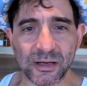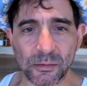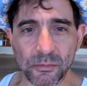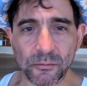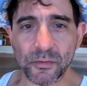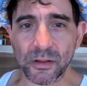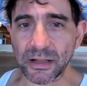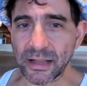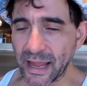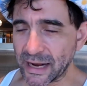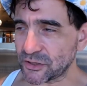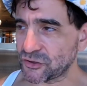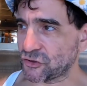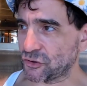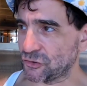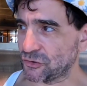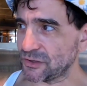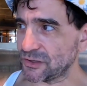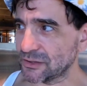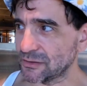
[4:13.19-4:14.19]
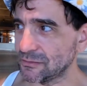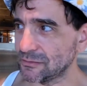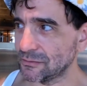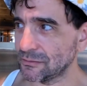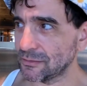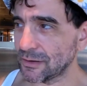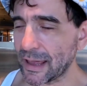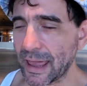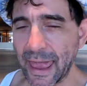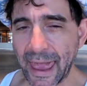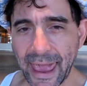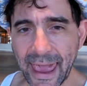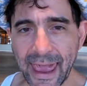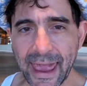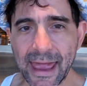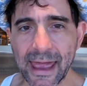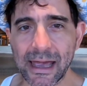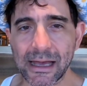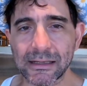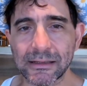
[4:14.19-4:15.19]
some of the lectures,
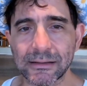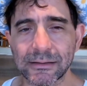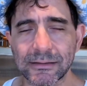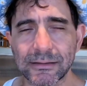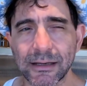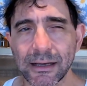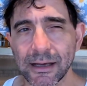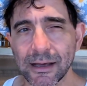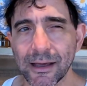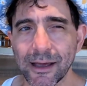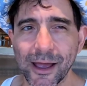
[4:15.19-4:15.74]
and